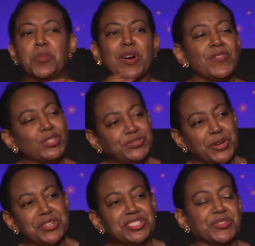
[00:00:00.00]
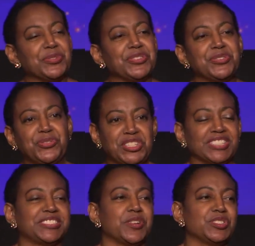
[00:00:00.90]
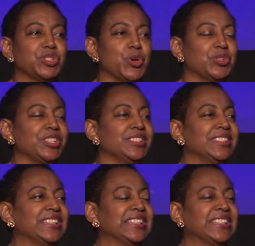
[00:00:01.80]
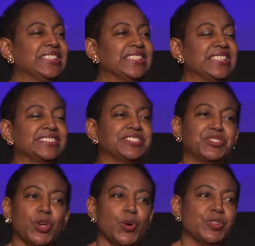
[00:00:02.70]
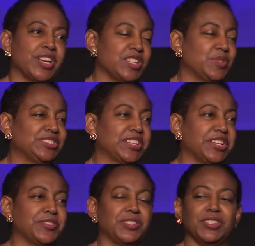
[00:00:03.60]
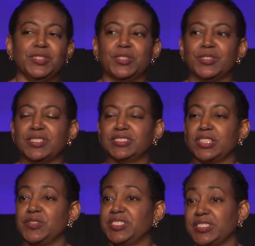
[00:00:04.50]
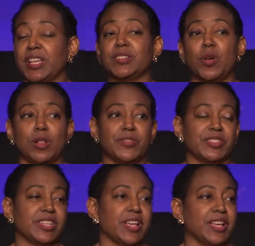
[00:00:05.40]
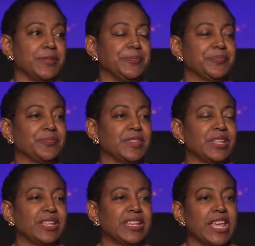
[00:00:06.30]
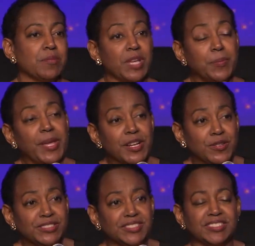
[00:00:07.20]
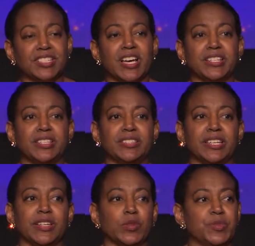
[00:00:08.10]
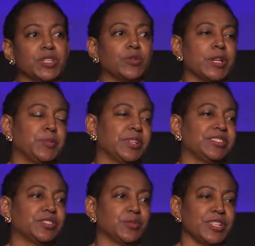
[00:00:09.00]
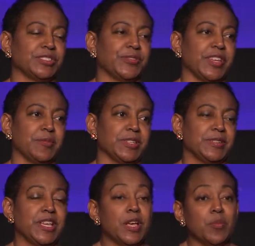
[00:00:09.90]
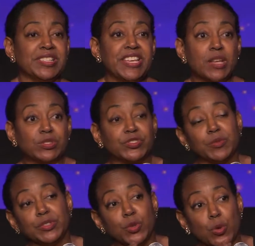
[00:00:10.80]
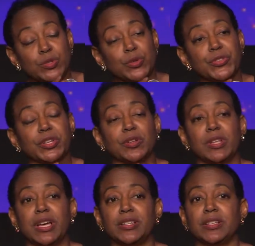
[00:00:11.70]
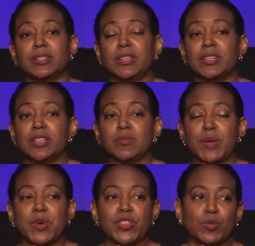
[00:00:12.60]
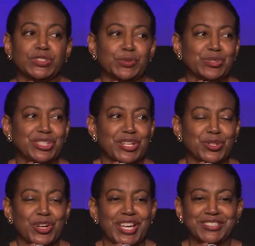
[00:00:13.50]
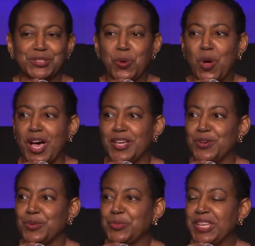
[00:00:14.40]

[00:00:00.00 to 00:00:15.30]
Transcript: Buffalo's very different than Phoenix, Arizona. It's snow 9 months out of the year instead of sun all of the time. And my parents decided that it would be a great place to raise a family. My dad was from Lenore, North Carolina. My mother was from Shaker Heights, Ohio.